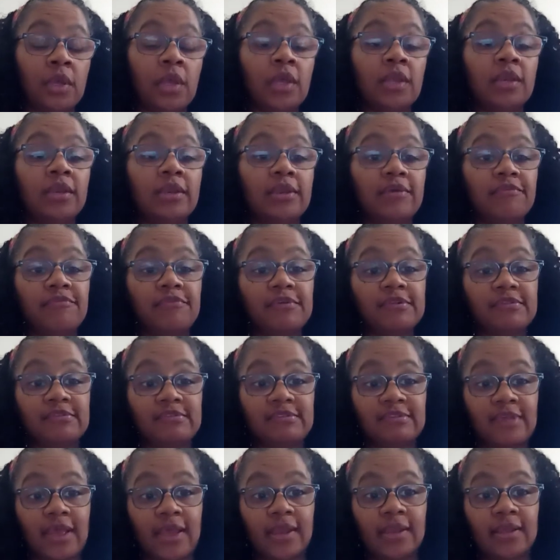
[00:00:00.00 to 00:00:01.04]
different
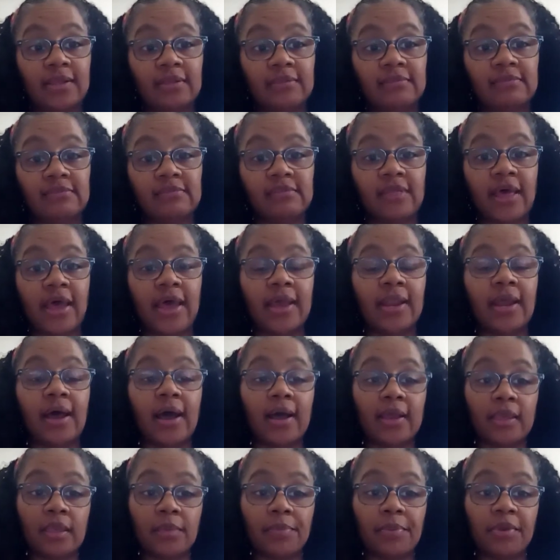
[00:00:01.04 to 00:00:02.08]
settings that
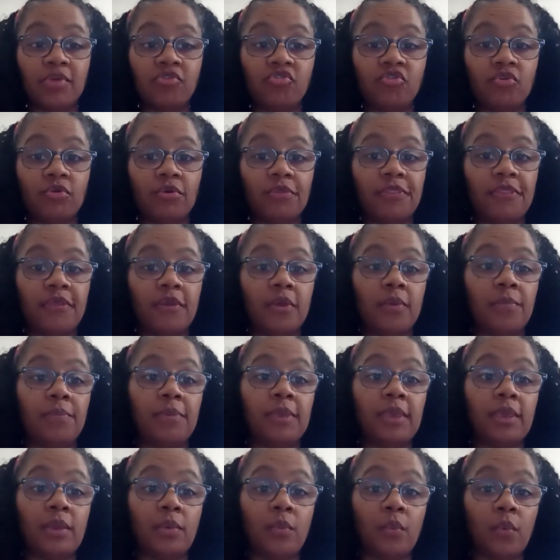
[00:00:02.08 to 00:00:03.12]
occupational therapy
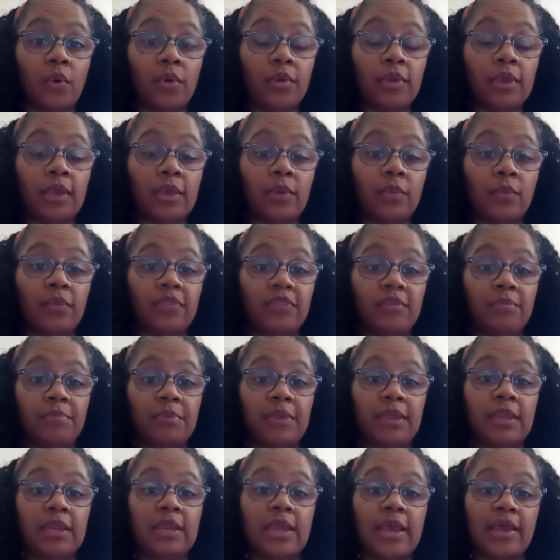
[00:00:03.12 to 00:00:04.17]
can work in with the
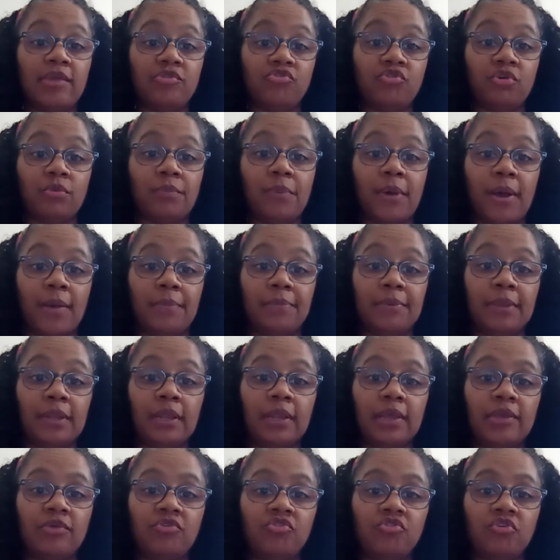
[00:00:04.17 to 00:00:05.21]
pediatric
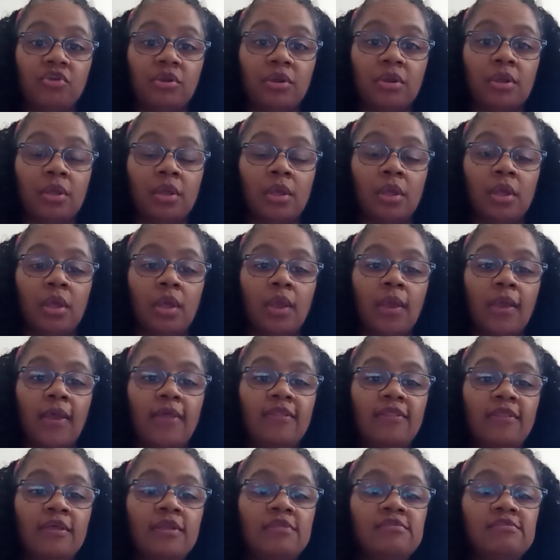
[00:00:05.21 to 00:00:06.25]
population,
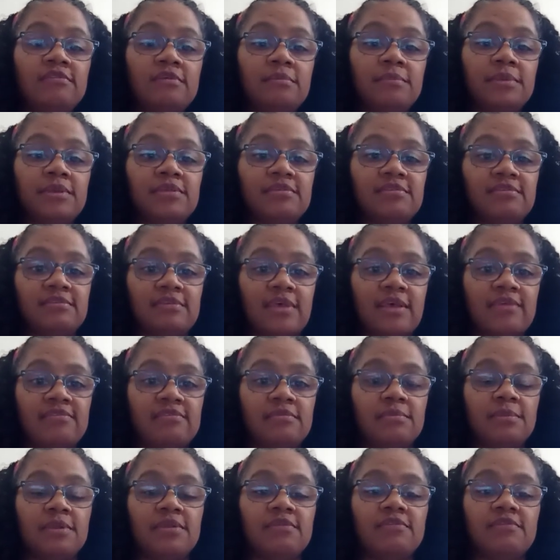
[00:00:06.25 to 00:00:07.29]
and then some
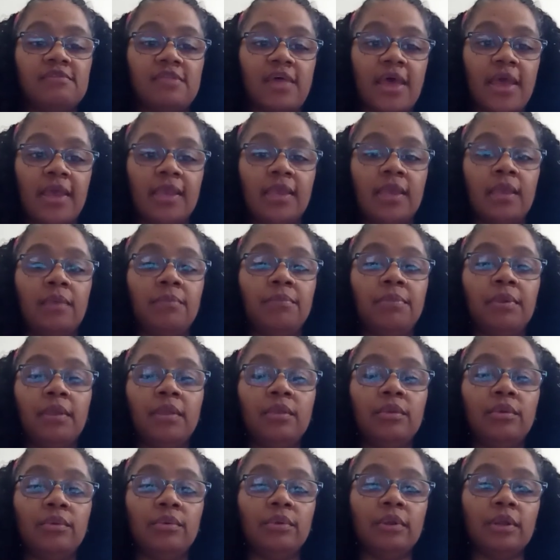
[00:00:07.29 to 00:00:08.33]
assessments that can be
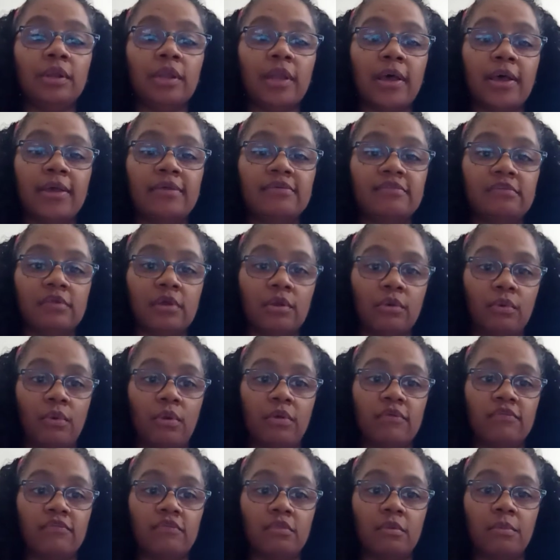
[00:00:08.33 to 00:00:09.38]
utilized
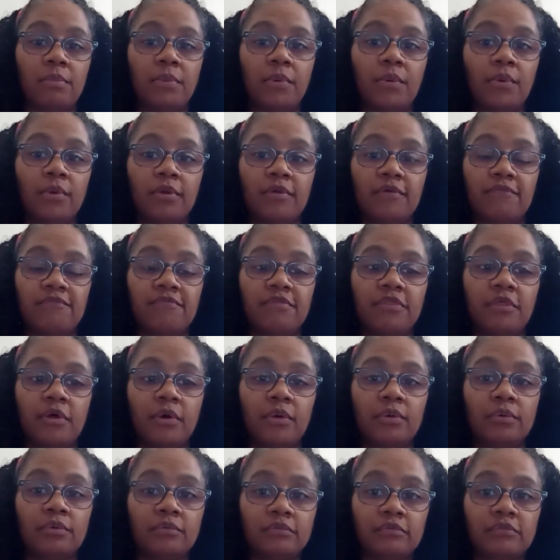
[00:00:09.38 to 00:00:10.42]
across the board of
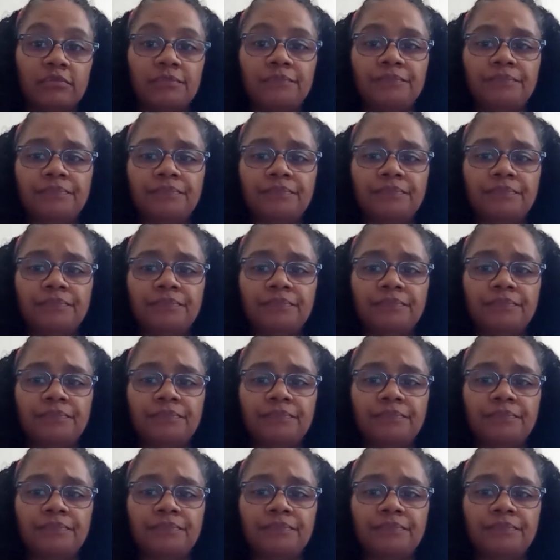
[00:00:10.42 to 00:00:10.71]
those